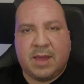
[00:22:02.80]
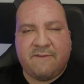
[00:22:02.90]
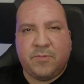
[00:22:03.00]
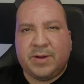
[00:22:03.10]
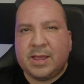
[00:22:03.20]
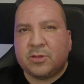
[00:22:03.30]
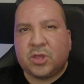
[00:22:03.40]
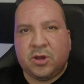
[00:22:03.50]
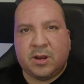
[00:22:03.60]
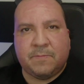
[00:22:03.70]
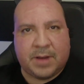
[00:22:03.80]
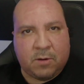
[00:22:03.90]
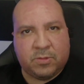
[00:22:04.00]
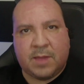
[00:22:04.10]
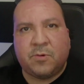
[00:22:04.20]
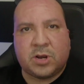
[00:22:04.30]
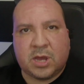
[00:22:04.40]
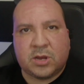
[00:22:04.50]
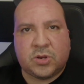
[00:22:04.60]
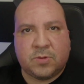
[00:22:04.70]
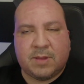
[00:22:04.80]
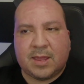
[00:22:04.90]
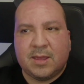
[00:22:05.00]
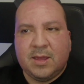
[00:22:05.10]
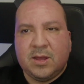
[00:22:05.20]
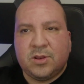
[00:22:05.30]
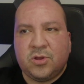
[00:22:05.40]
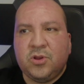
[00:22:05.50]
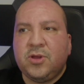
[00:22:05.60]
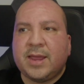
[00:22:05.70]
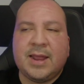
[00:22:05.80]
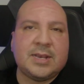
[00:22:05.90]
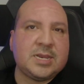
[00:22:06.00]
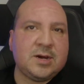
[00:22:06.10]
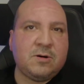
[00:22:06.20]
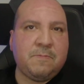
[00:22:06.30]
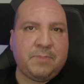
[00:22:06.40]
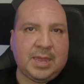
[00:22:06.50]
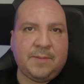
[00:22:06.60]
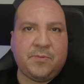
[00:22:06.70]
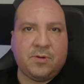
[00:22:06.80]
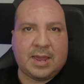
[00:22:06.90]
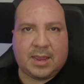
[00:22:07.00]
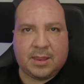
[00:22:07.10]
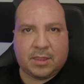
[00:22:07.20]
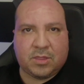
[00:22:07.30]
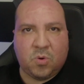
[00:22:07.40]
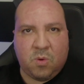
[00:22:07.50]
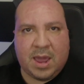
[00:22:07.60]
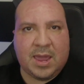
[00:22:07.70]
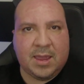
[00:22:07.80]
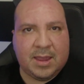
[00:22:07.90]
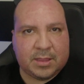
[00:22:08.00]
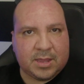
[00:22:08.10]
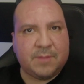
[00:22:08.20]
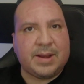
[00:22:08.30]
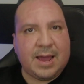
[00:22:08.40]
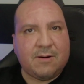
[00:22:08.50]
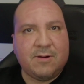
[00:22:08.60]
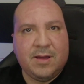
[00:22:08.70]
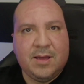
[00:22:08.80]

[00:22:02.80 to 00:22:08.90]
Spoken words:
Everybody else couldn't, but I was able to talk to him. Like, dude, you cannot tell people like it's the way it's coming out.